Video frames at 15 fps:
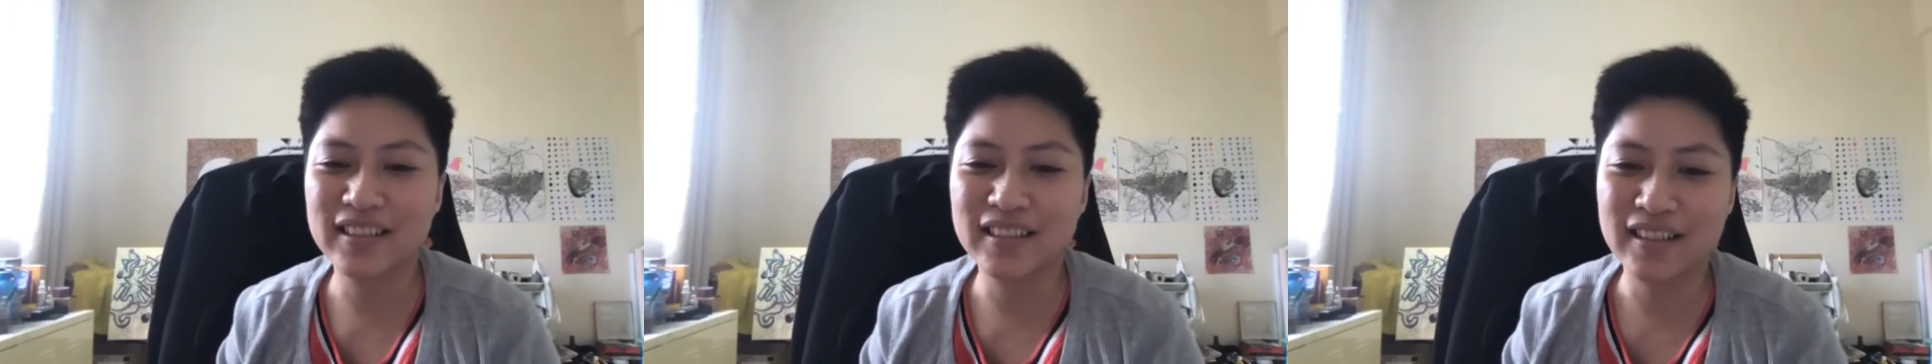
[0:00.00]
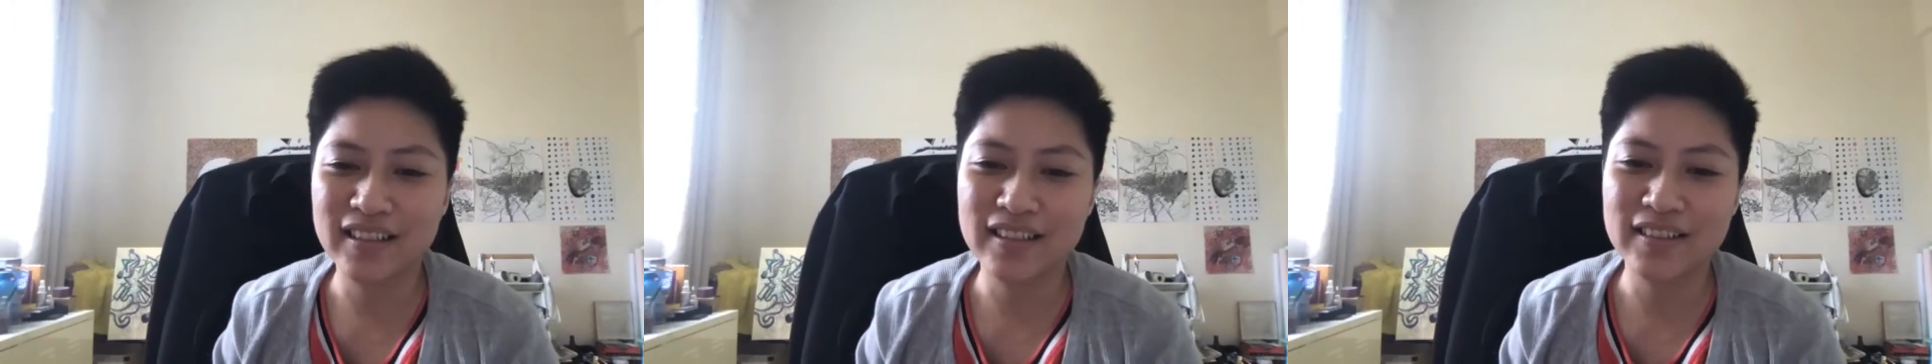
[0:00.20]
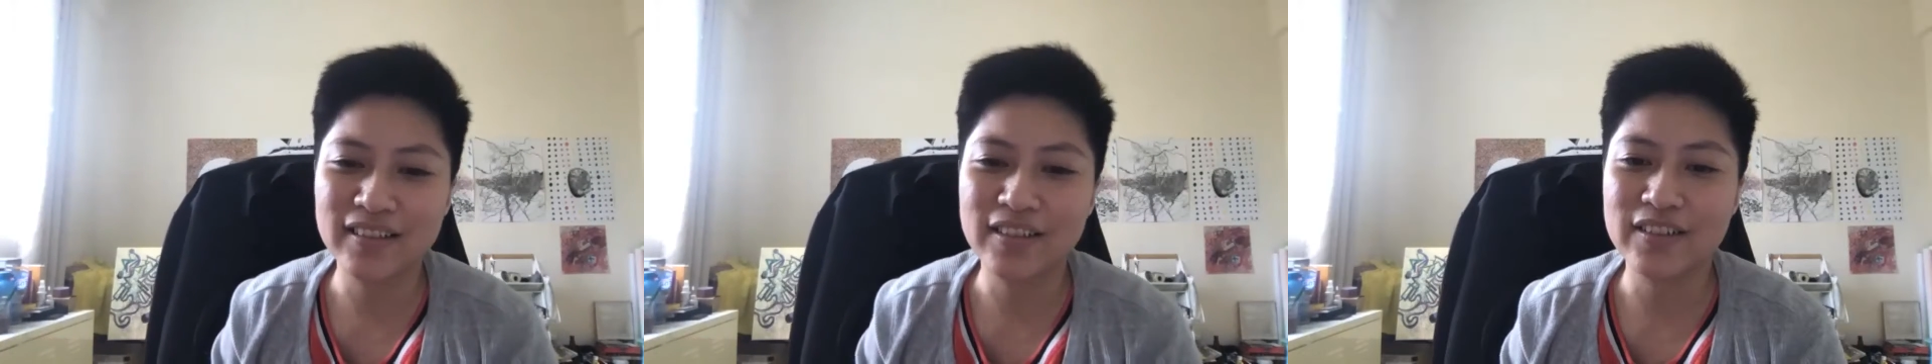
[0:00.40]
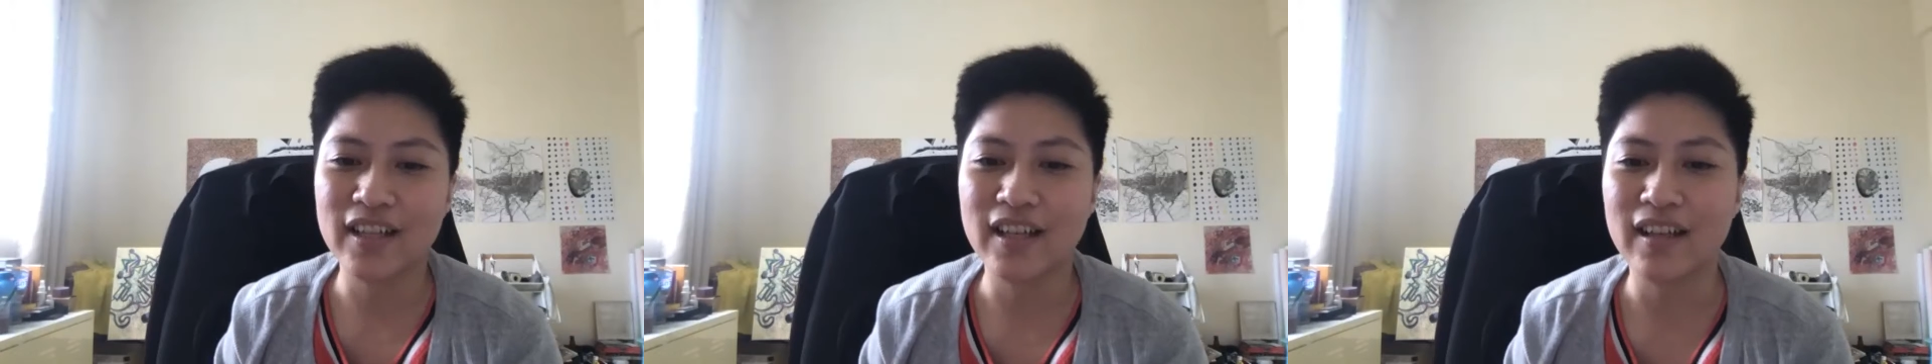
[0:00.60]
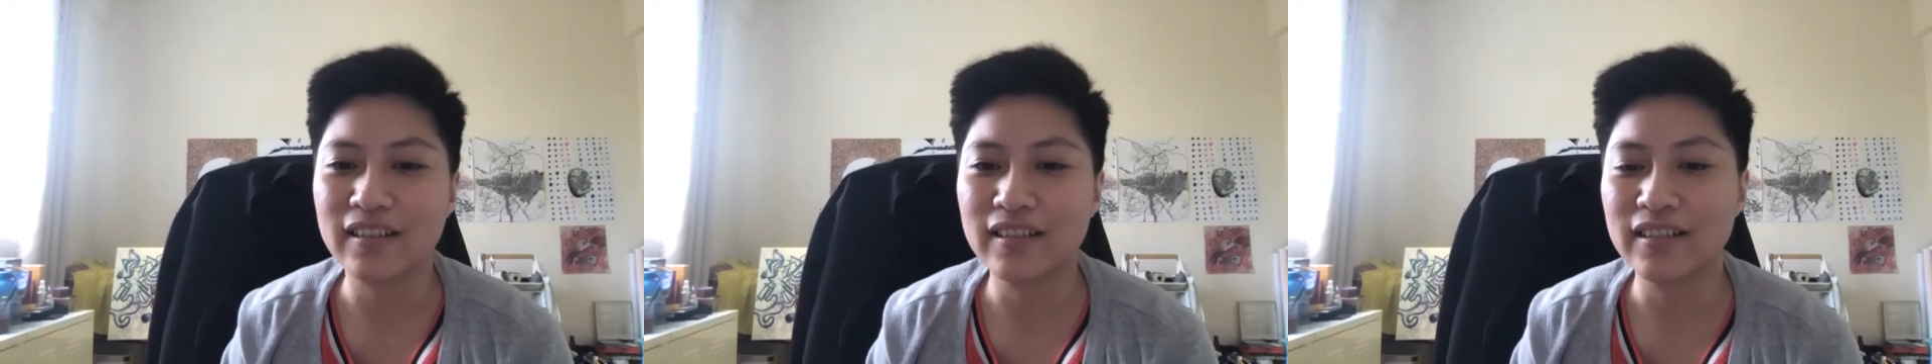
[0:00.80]
the
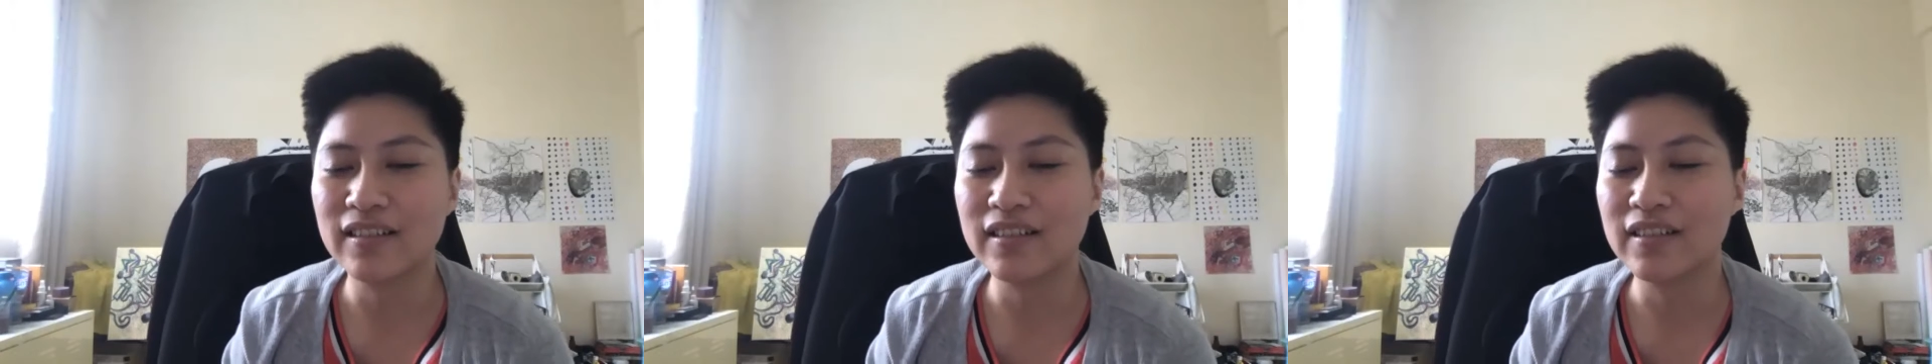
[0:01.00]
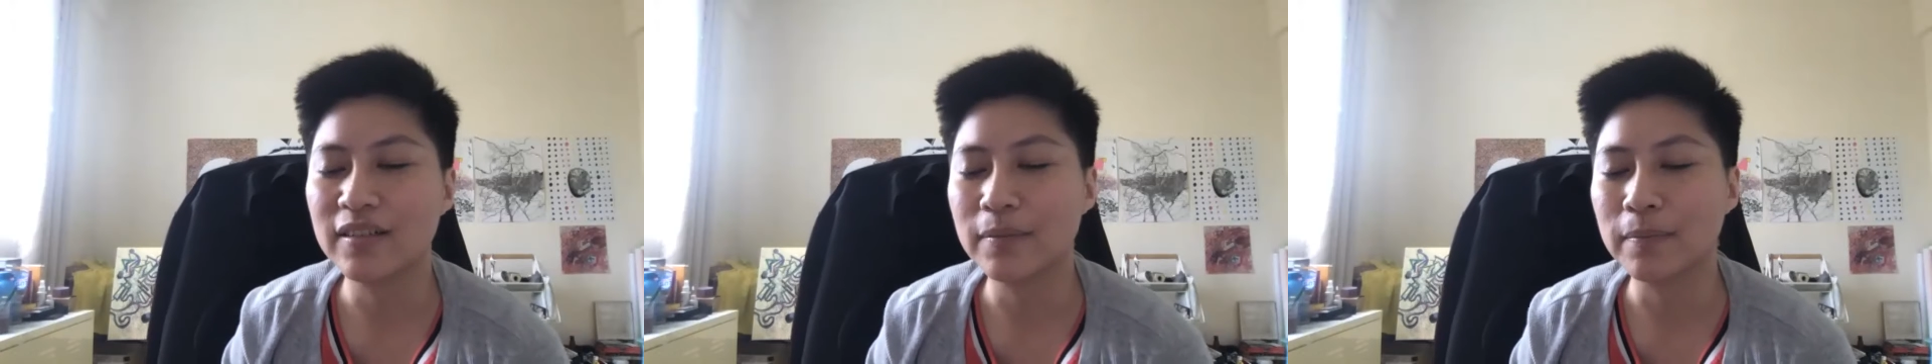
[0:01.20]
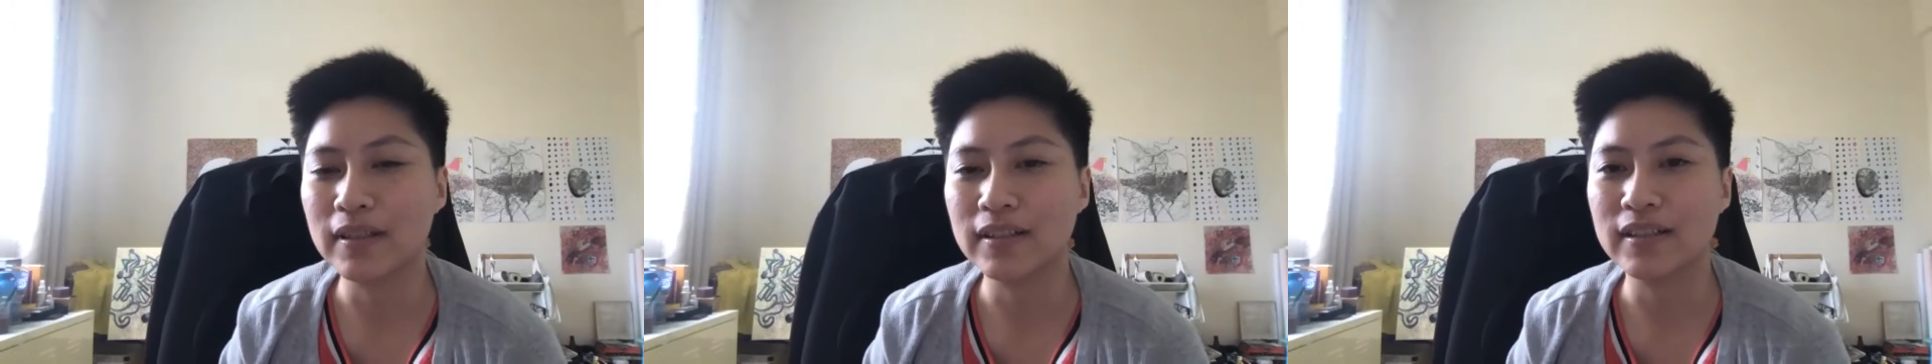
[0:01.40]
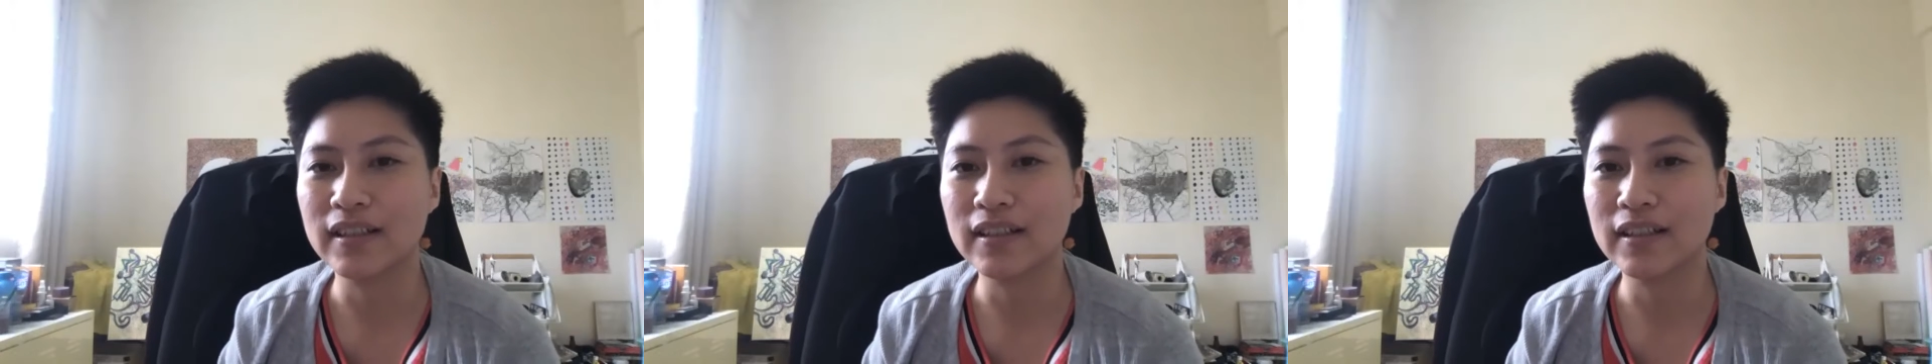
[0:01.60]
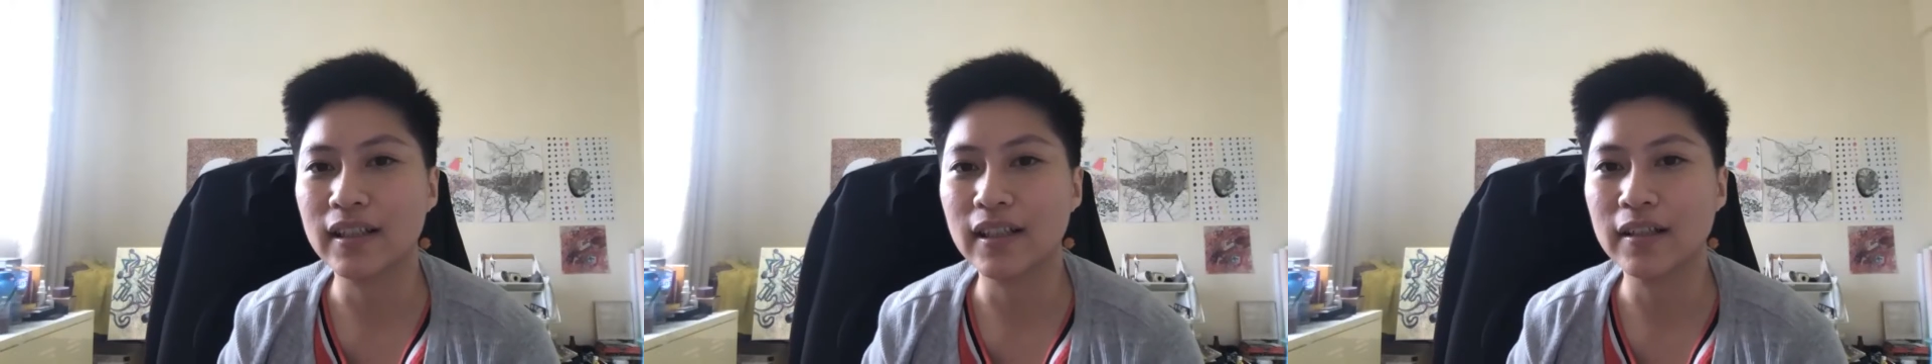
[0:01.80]
challenge, basically.